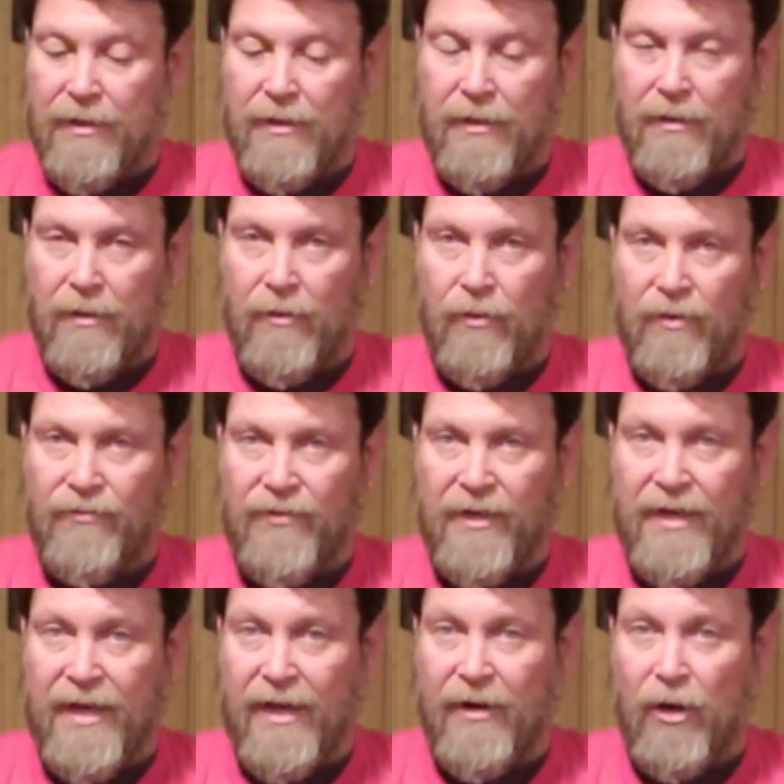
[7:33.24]
You know, if you
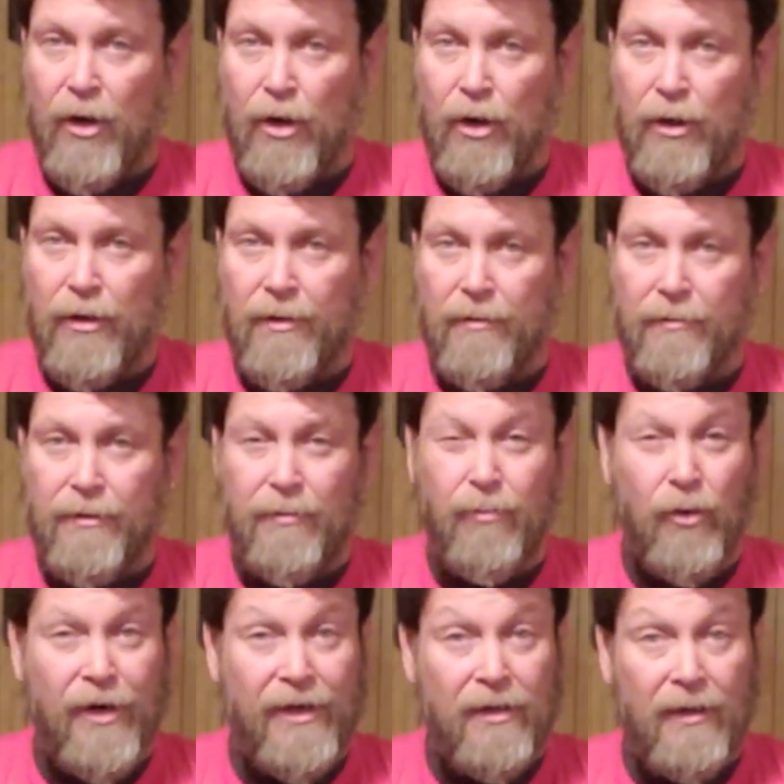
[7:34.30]
get hurt, you
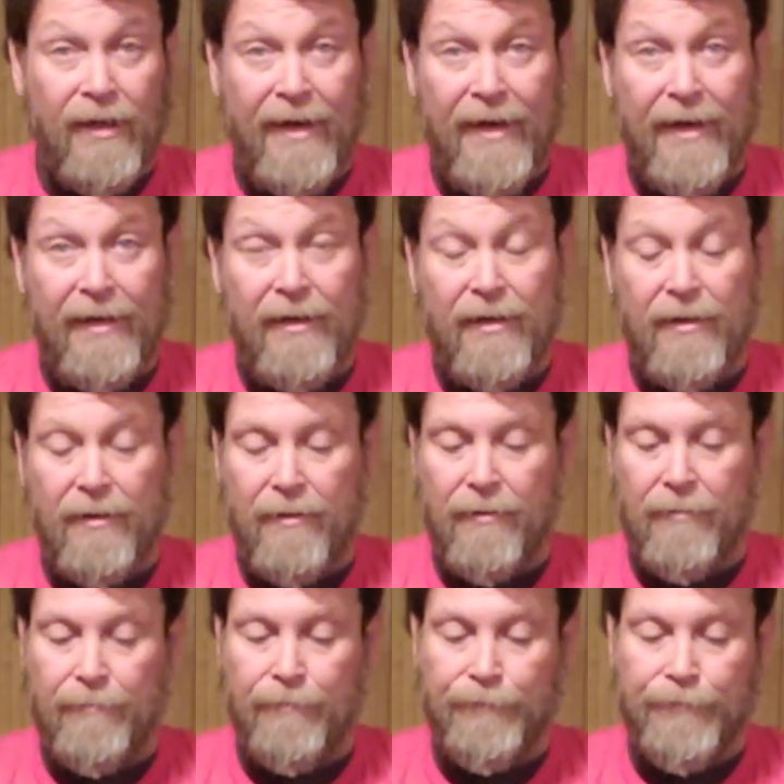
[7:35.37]
break a leg,
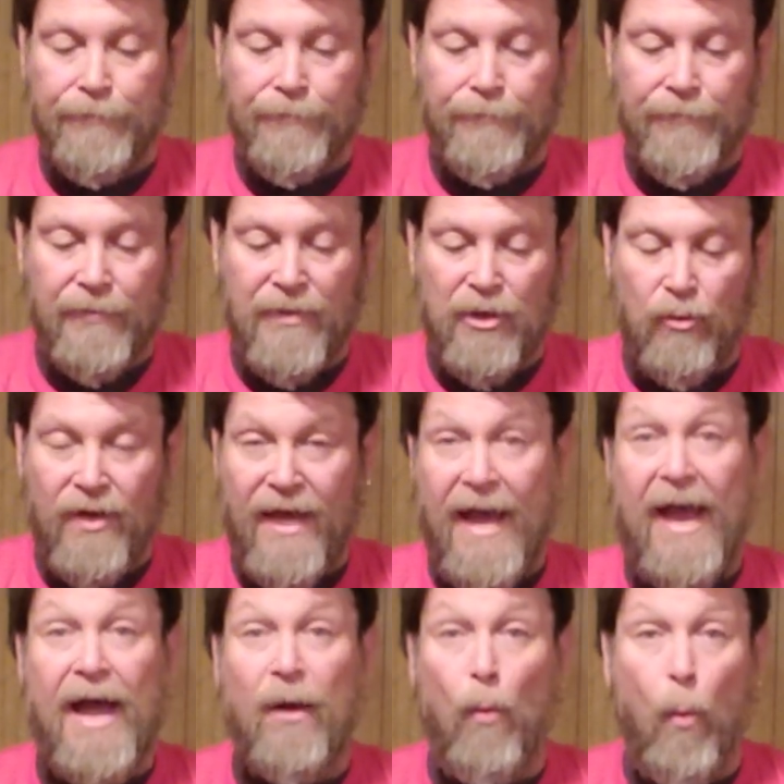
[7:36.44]
you
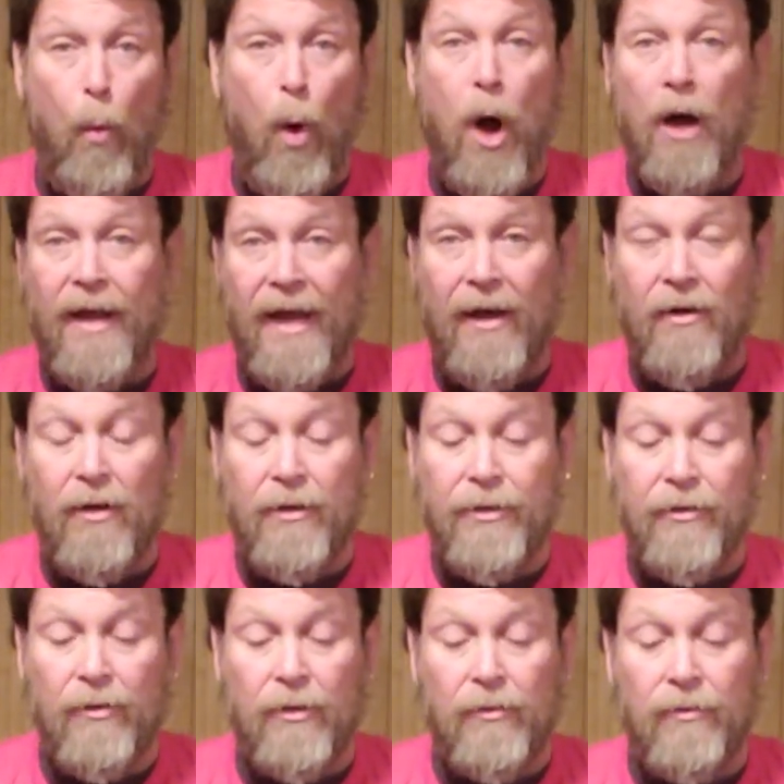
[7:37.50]
can't walk out on
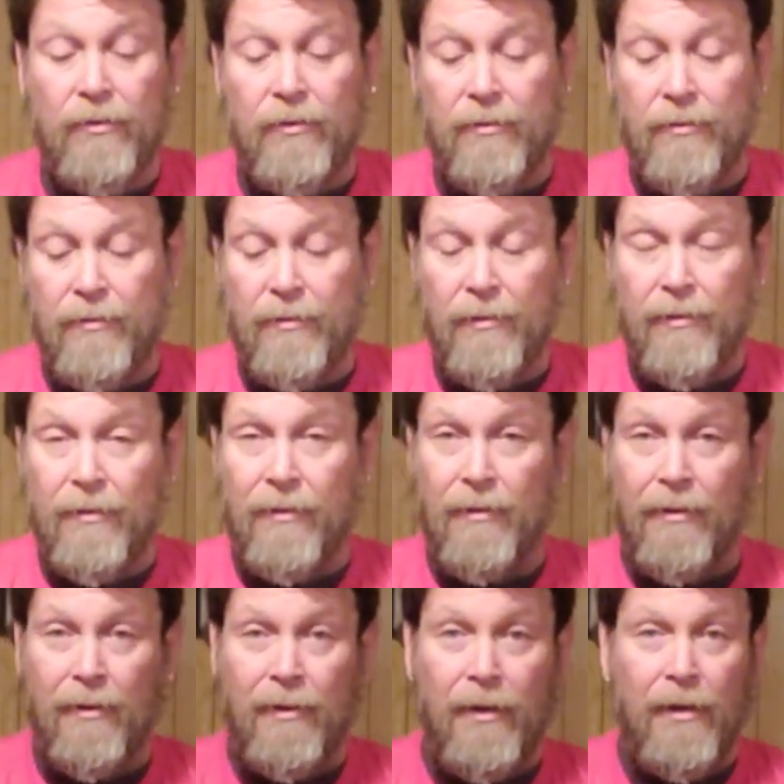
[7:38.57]
your own,
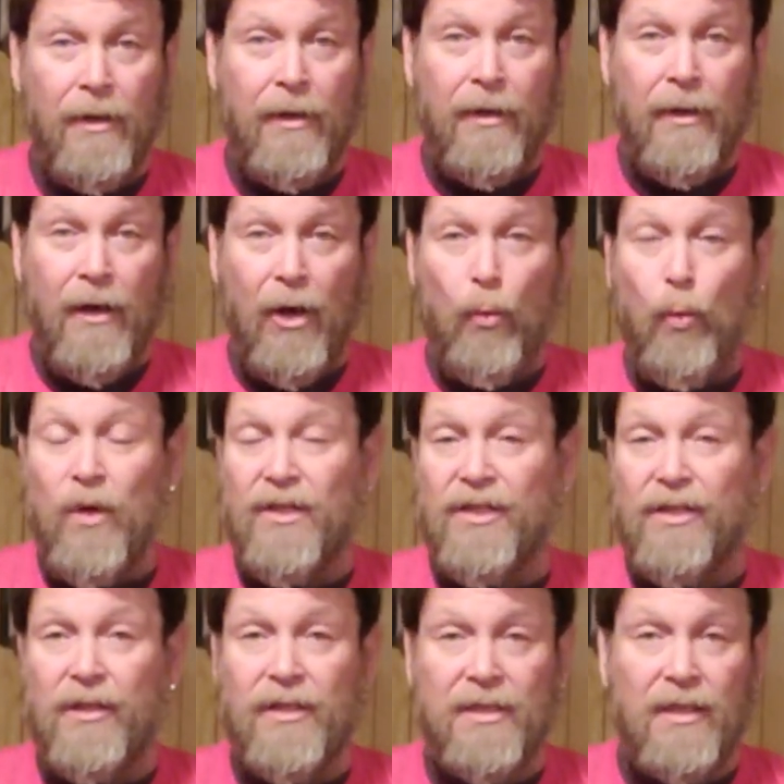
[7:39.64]
a
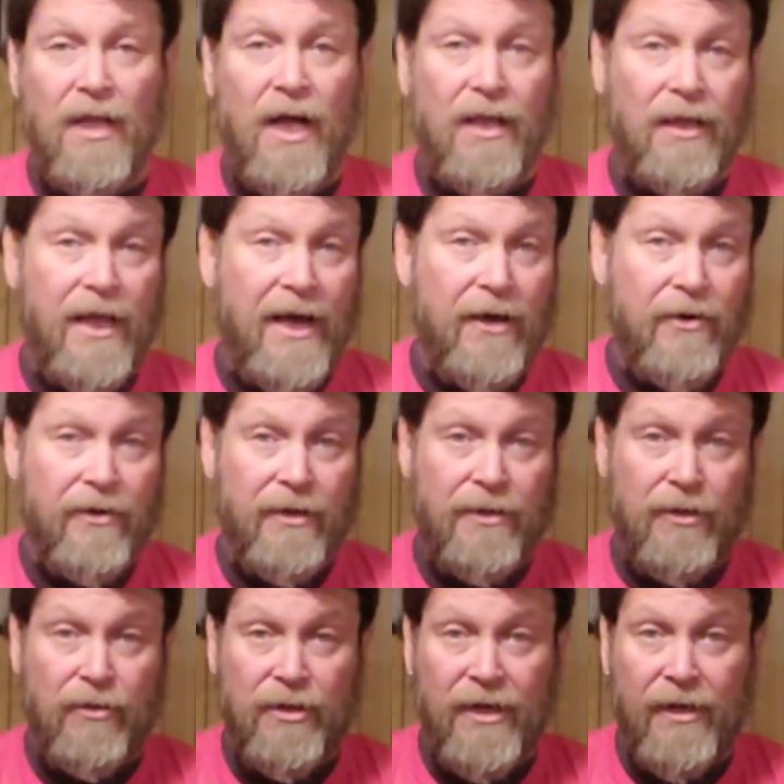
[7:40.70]
whistle is a lot louder than
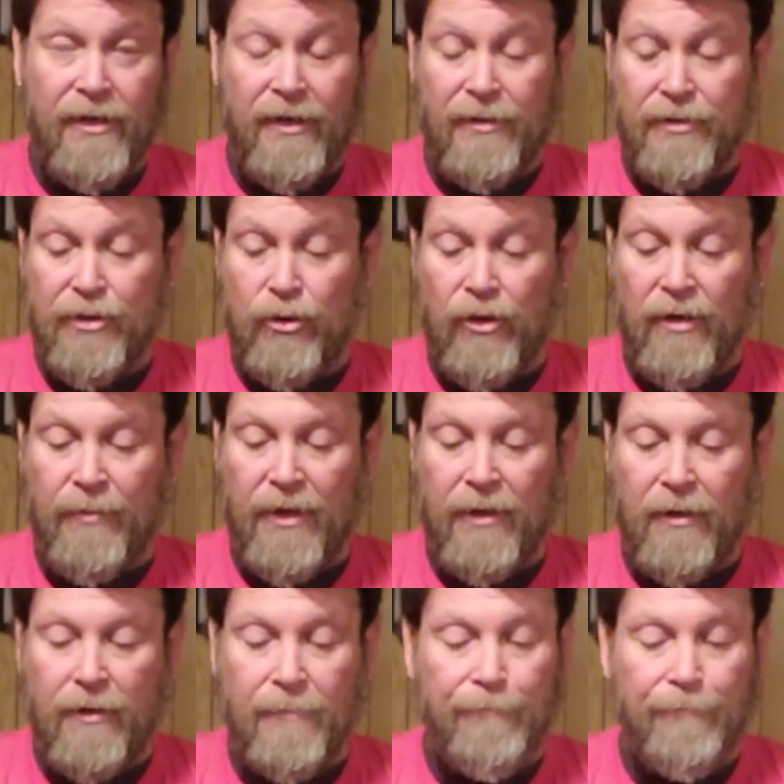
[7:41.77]
you yelling and screaming.